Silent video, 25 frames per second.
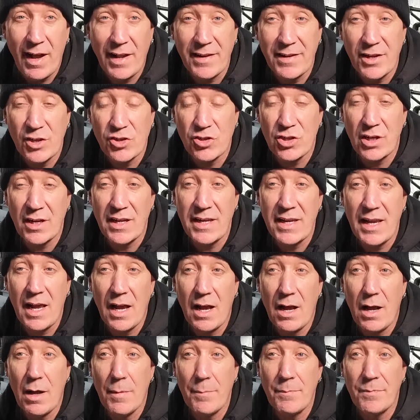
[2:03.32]
initially
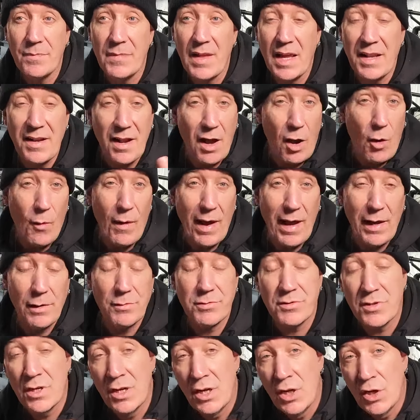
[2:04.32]
in the whole
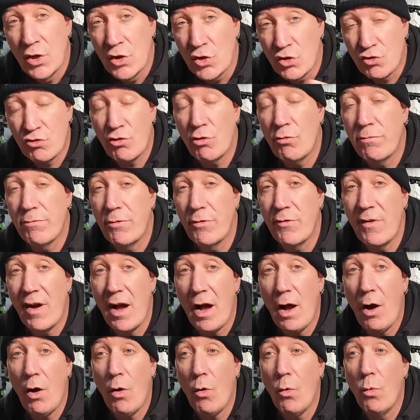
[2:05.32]
house, drill through the
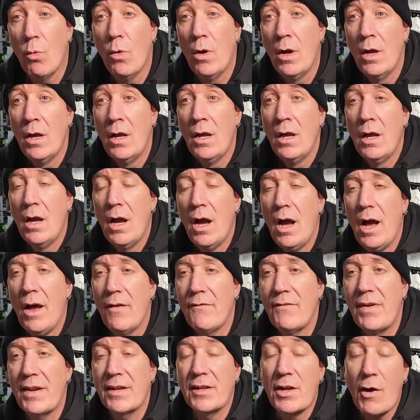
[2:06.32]
hole,
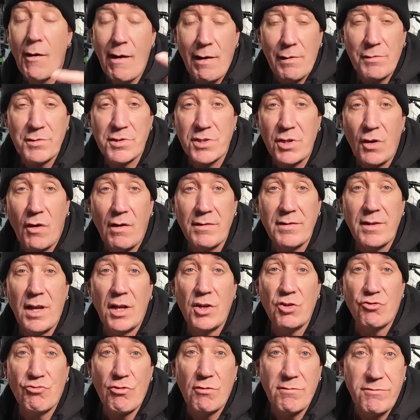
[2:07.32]
and then go outside
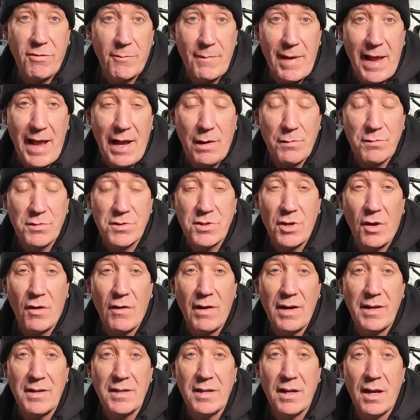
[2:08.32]
and drill from
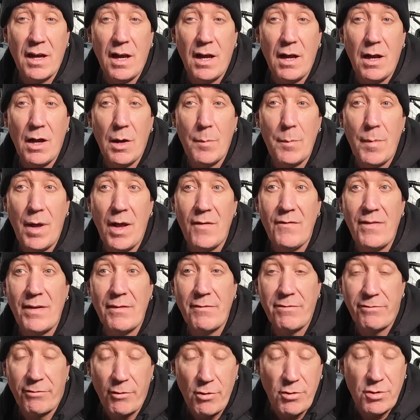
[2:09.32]
outside and
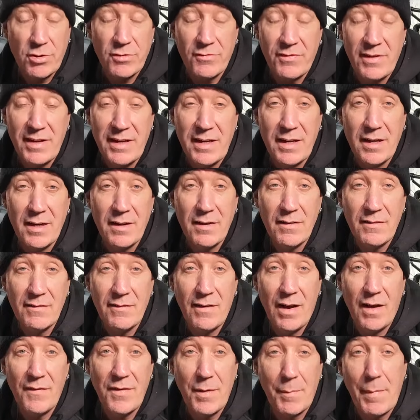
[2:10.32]
then through to
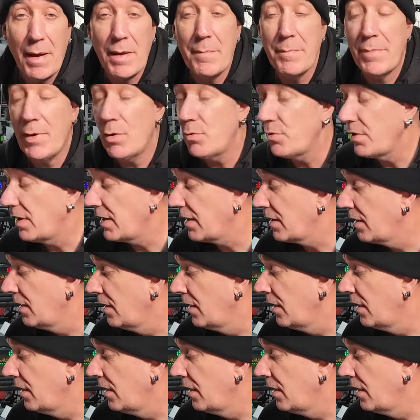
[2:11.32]
the main building.